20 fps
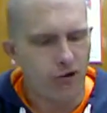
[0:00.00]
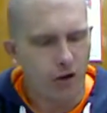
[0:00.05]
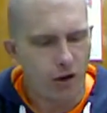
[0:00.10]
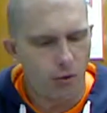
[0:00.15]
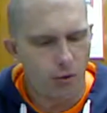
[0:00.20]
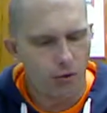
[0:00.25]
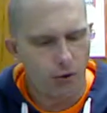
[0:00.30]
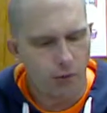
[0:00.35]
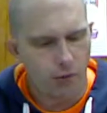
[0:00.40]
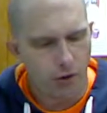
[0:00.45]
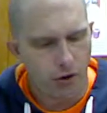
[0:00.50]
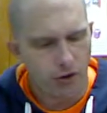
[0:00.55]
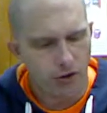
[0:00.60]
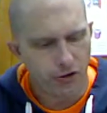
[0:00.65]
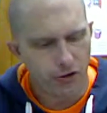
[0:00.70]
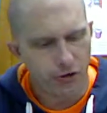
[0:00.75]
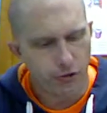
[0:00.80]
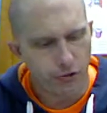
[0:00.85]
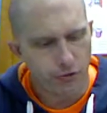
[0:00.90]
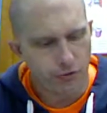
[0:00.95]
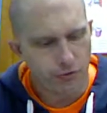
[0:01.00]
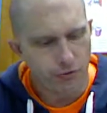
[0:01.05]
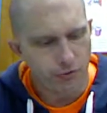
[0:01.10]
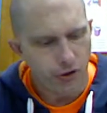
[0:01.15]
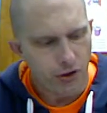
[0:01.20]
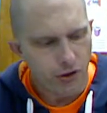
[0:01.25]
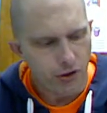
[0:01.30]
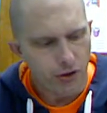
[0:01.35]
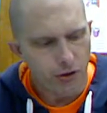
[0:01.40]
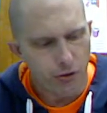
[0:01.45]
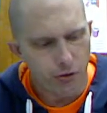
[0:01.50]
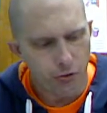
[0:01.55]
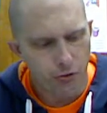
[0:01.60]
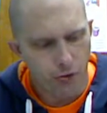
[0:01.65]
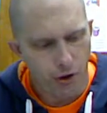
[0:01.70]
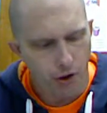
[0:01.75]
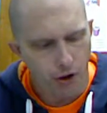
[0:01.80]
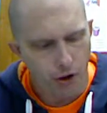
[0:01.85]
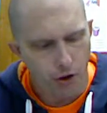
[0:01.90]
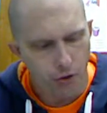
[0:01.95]
I would have wanted to do
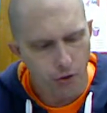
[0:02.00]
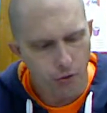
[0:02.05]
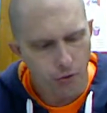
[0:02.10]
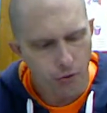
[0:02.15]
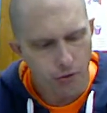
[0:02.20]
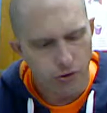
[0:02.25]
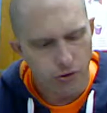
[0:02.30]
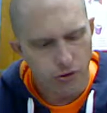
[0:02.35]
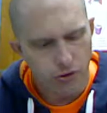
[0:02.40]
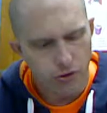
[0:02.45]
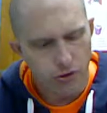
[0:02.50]
crow